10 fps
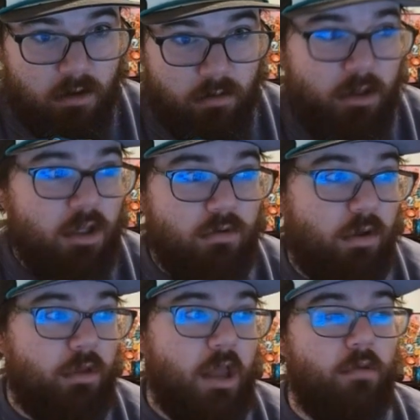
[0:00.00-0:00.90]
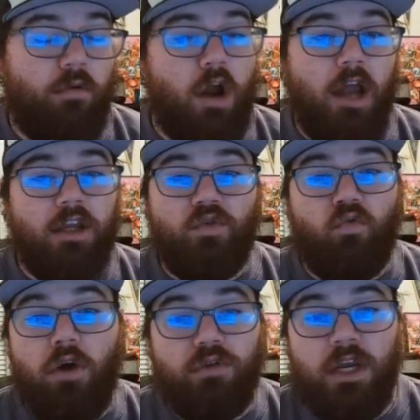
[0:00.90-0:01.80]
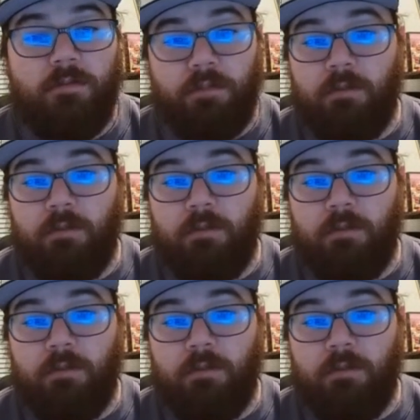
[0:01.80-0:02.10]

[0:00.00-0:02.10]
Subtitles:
I mean, the Rockies rotate